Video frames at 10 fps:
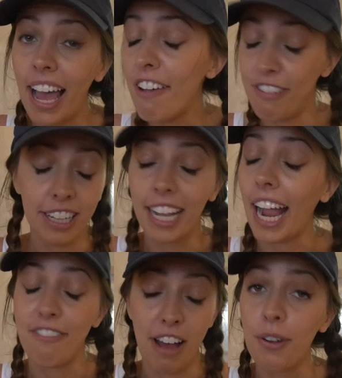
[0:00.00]
I felt like
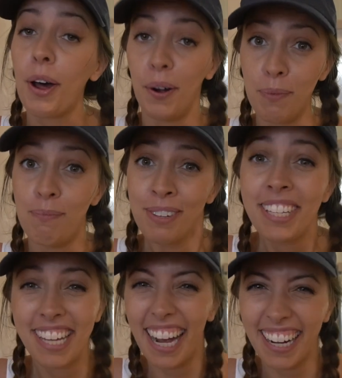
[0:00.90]
I found home.
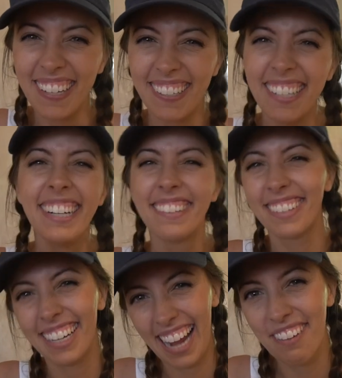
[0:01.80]
So
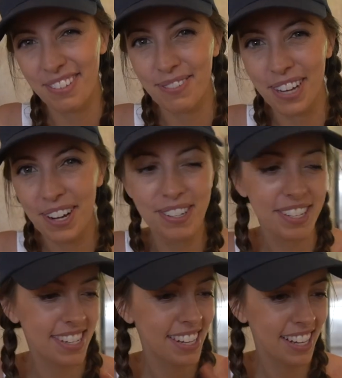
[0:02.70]
we're gonna have some
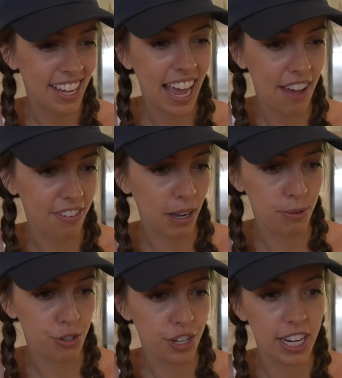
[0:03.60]
toast, have a couple
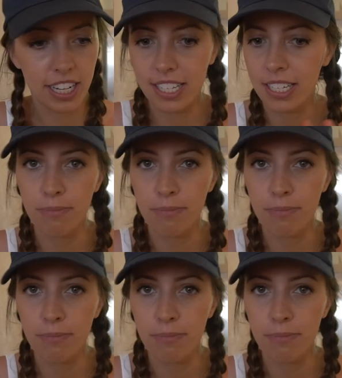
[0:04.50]
drinks.